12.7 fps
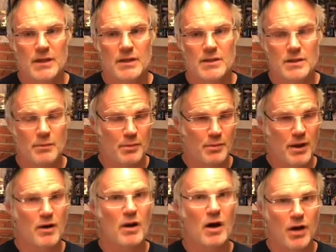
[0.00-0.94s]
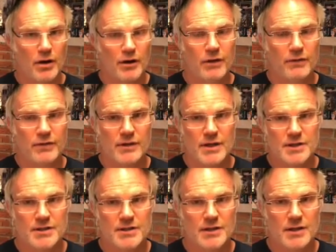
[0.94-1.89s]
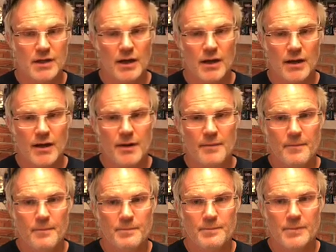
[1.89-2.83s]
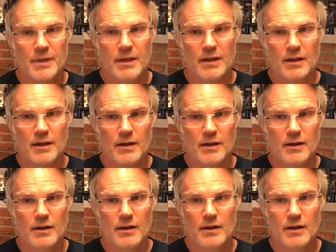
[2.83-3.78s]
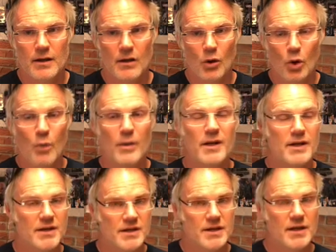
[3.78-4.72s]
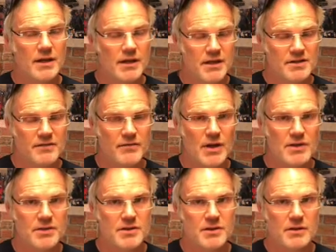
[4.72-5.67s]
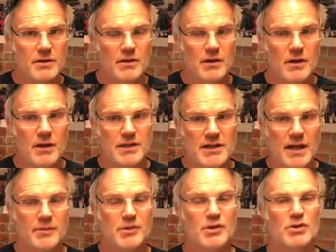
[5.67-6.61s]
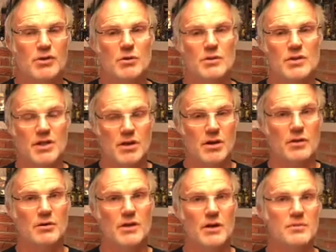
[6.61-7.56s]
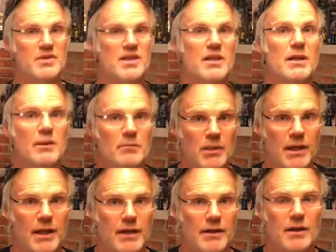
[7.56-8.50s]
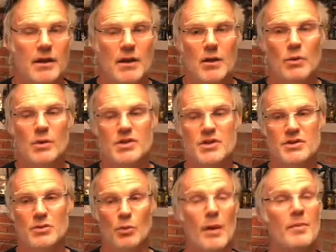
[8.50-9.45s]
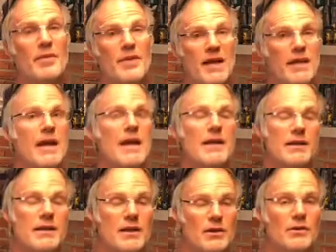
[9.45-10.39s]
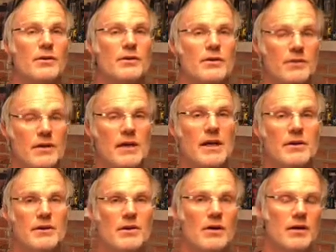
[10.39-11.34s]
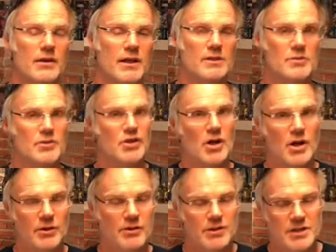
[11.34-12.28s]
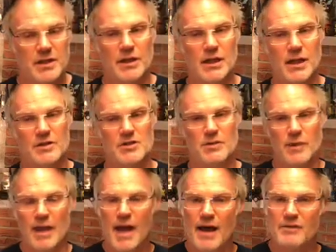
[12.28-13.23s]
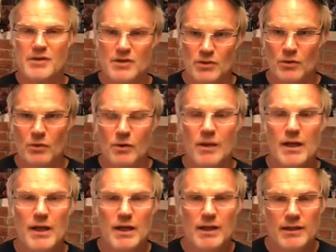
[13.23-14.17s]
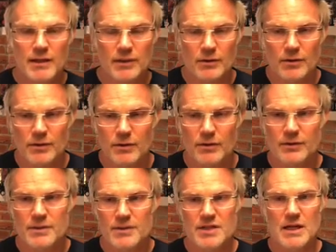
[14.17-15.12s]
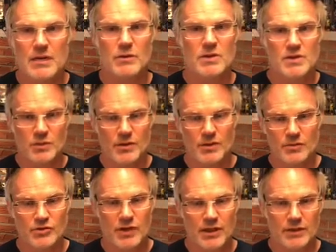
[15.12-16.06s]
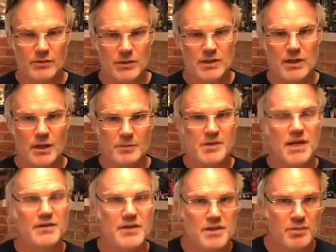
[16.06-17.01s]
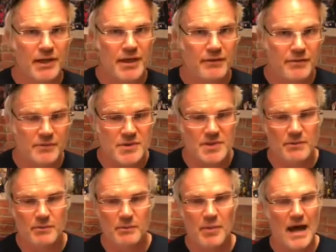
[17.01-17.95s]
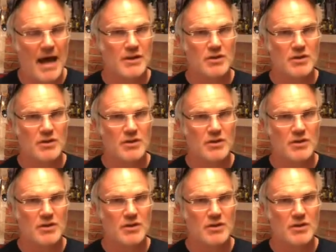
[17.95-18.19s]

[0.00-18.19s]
to prepare Auger for this, um, Omen and his friends attempt to secure the Obsidian Blade, which is the weapon that can kill the King of the Darklands, which Auger is going to need. So they have this whole little sequence where they're trying to obtain this blade from some bad